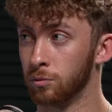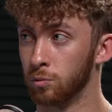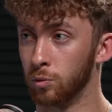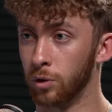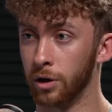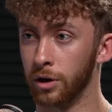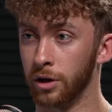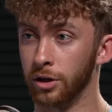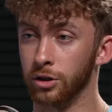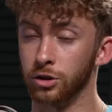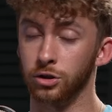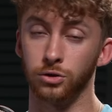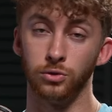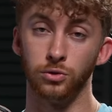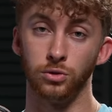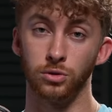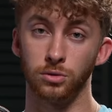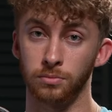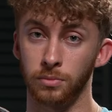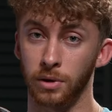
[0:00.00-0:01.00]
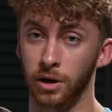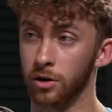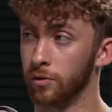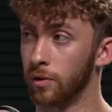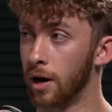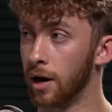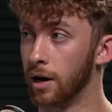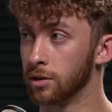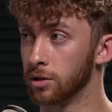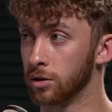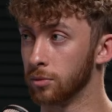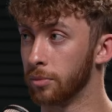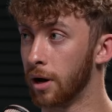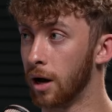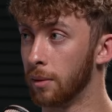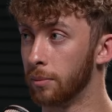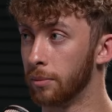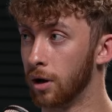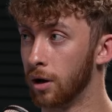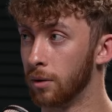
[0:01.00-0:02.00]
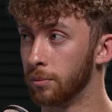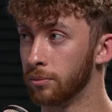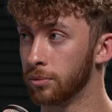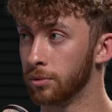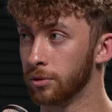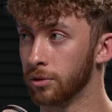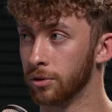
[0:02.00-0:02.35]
what issues may arise or pop up.